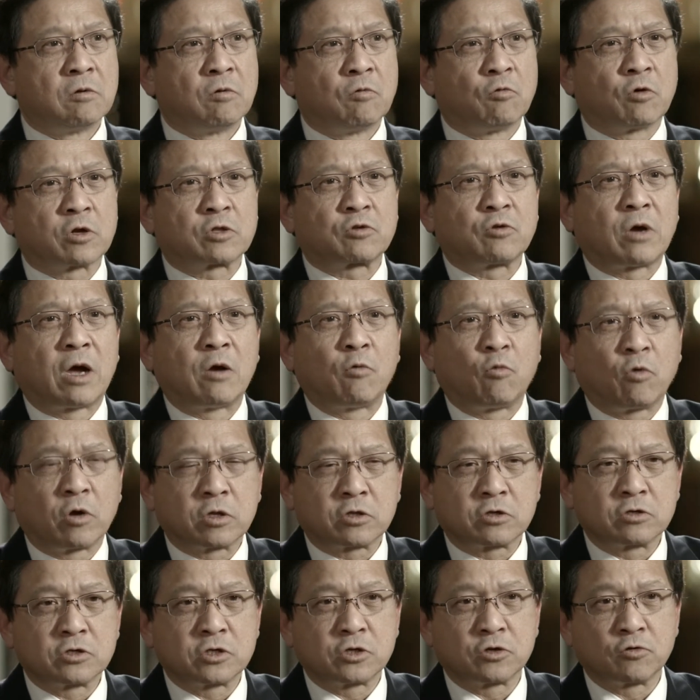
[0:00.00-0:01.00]
what do I
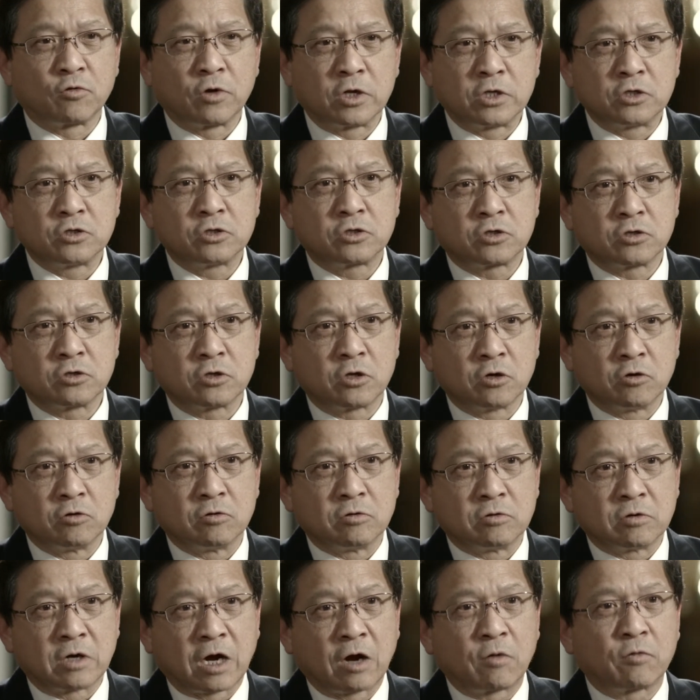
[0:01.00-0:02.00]
want the syringe to
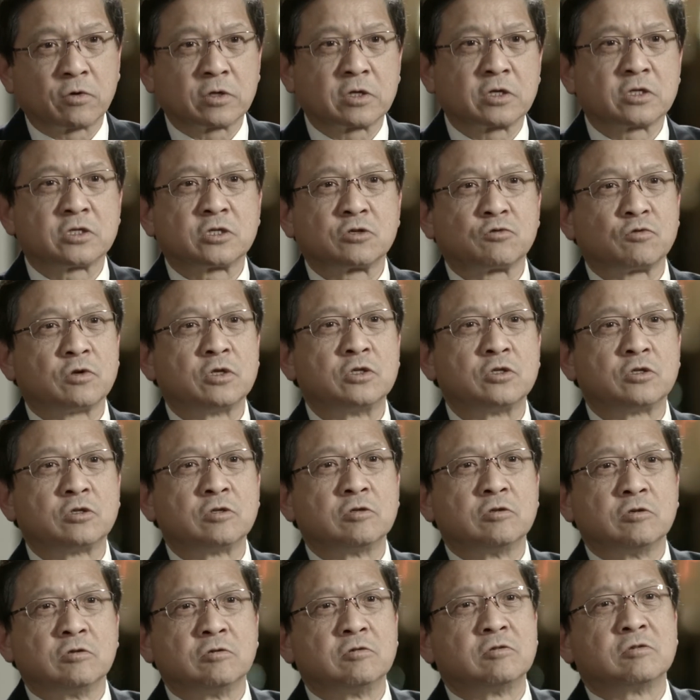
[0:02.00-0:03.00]
do? I want the syringe
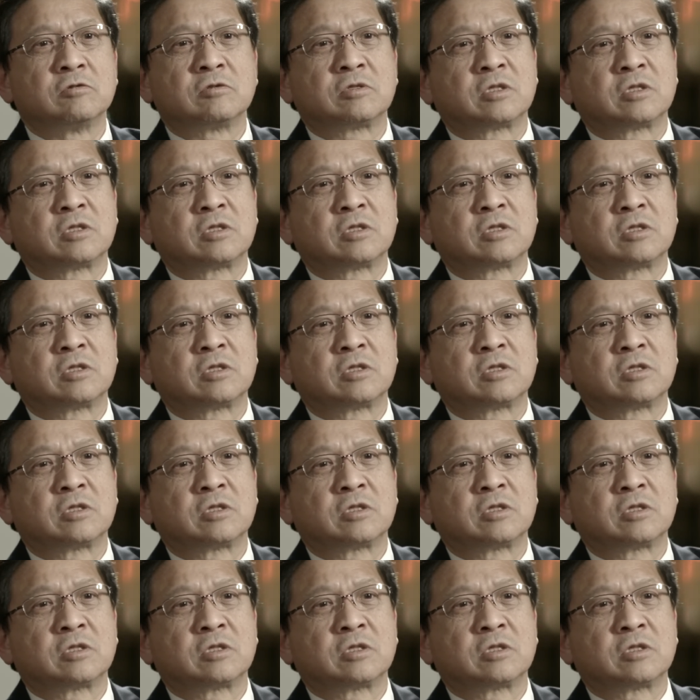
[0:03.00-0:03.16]
to